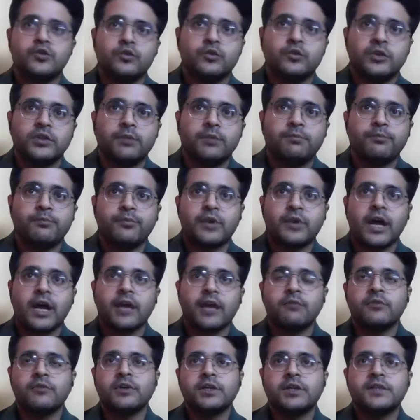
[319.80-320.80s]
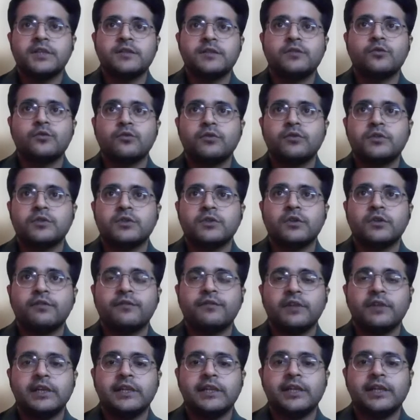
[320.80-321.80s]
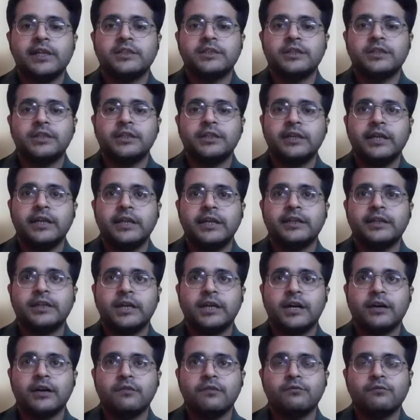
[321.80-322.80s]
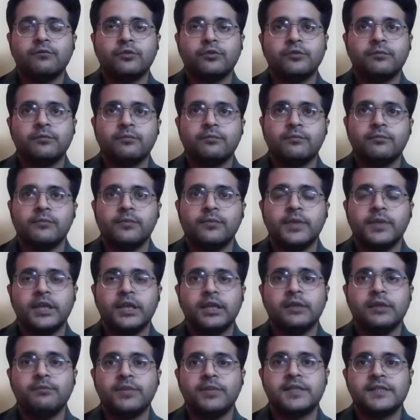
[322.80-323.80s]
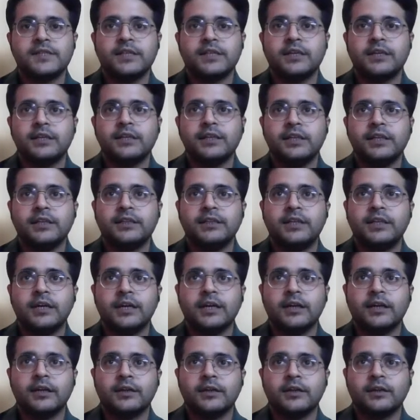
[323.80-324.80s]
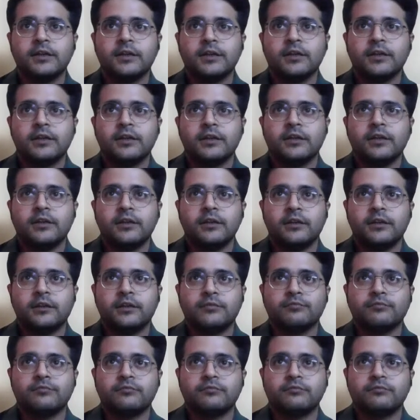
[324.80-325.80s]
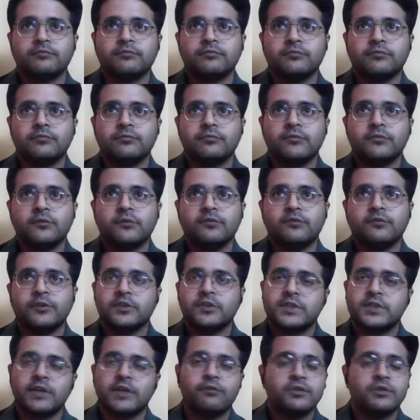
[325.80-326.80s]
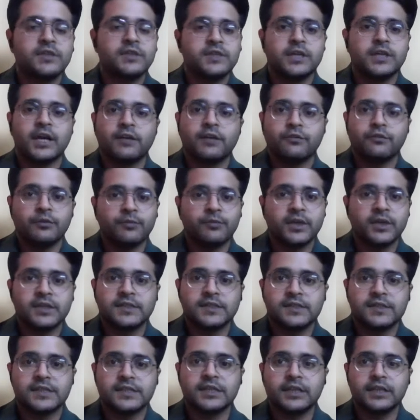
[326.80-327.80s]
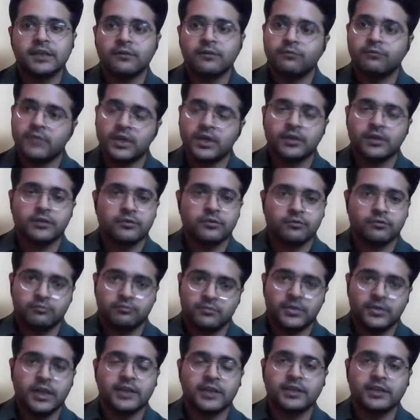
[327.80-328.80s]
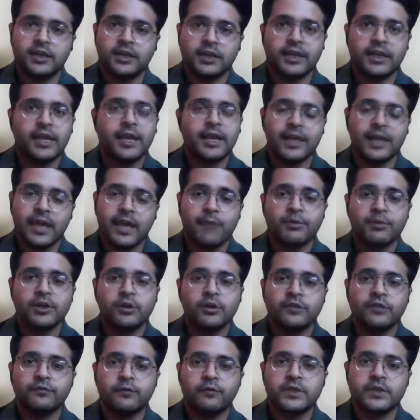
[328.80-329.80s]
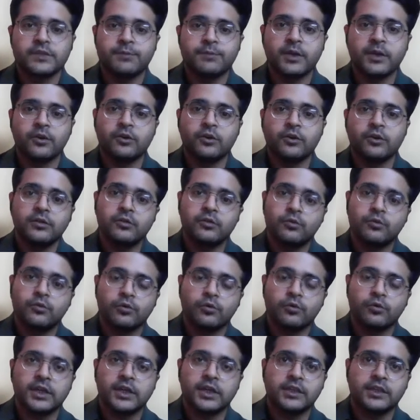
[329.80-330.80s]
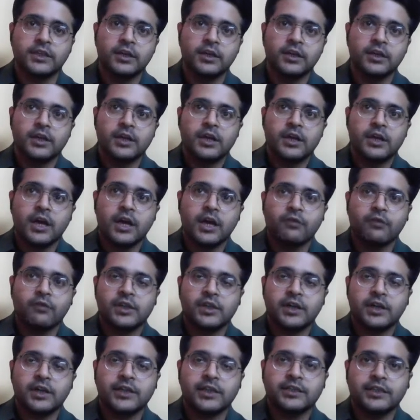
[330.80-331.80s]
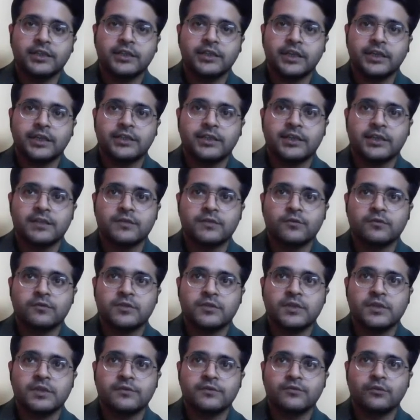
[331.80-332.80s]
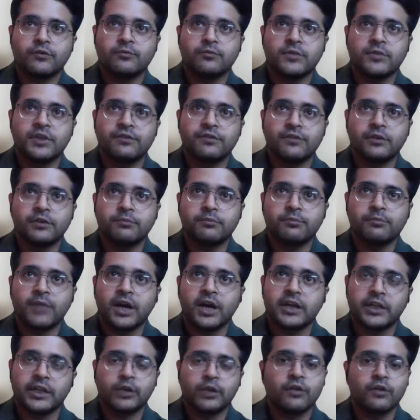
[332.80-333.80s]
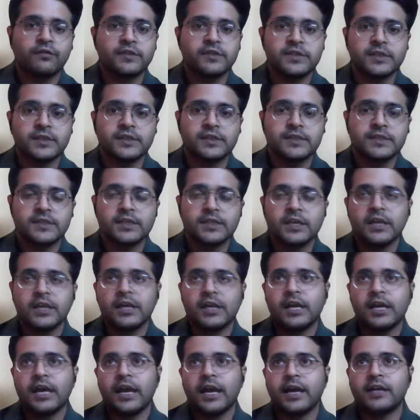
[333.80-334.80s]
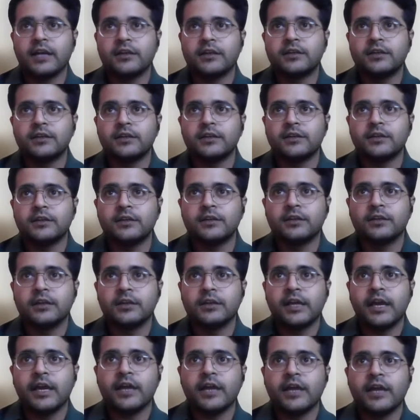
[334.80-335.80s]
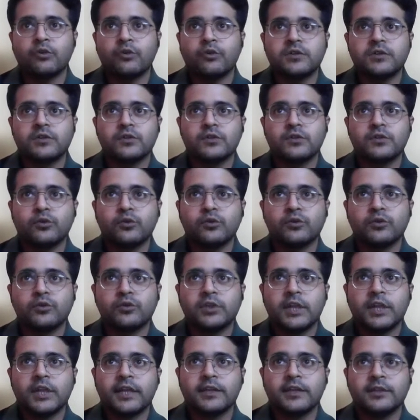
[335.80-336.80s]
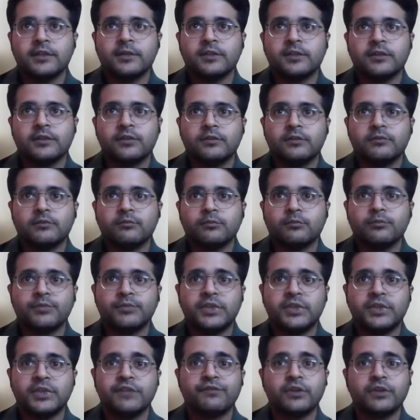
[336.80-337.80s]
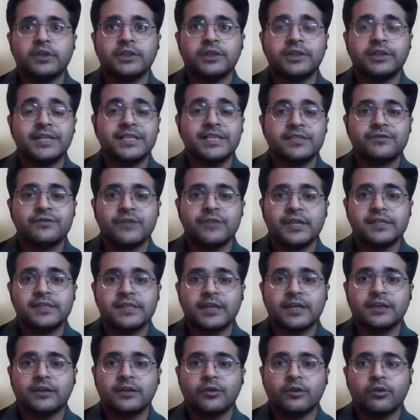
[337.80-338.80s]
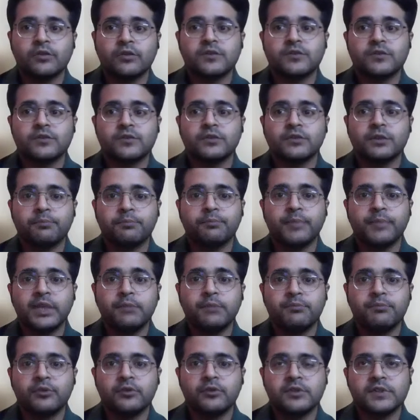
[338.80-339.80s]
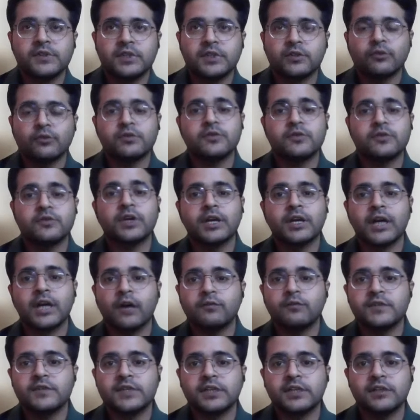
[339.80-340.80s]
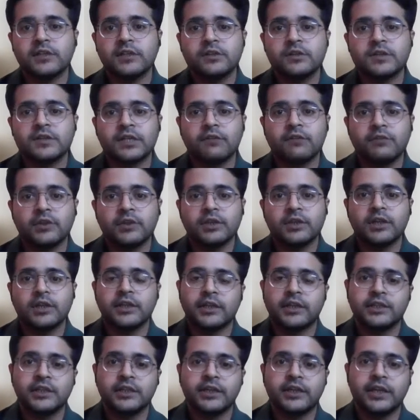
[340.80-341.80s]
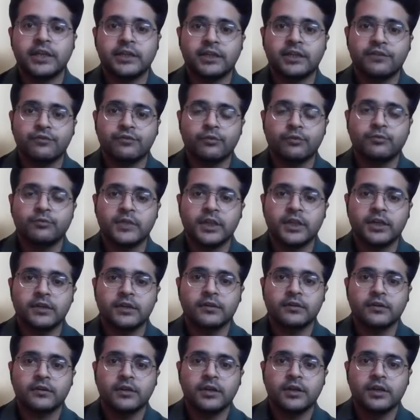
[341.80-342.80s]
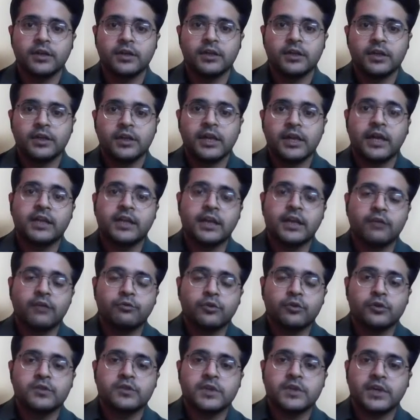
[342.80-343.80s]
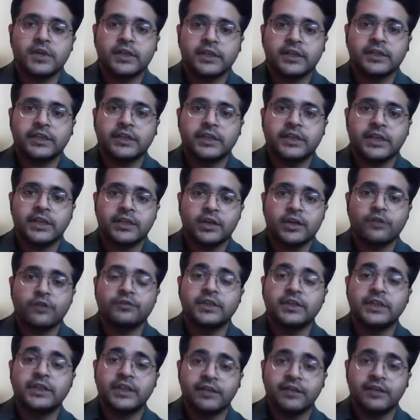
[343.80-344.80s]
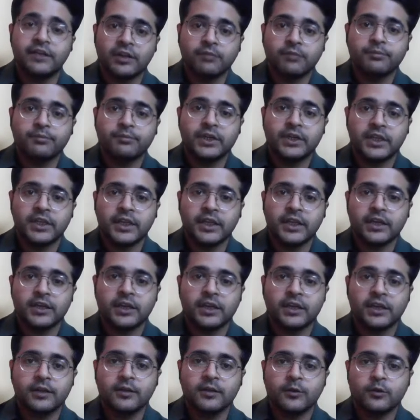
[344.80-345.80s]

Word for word: so the primary source of election data would be basically the um, first. I will start with my city, my like the capital of West Bengal, Kolkata. I will collect the data sources from different party offices and uh, and also like uh, different districts and also the peoples and also the councillors. I will collect the data from there, and I will also collect the data of the development there,